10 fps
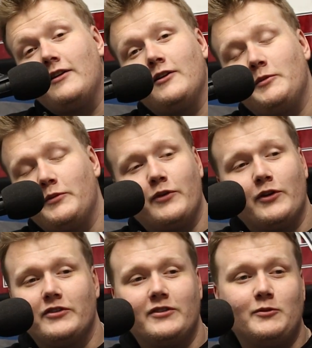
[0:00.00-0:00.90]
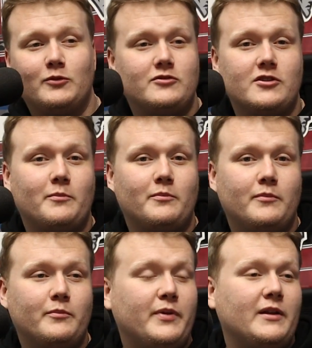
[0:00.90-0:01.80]
don't know, but Ferguson will
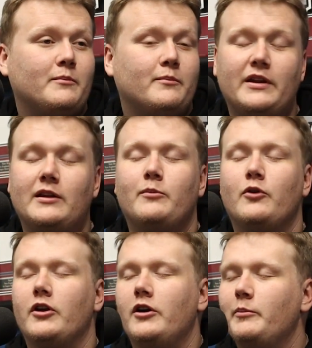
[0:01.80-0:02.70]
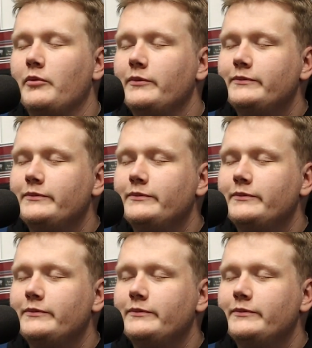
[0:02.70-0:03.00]
beat Laporta up.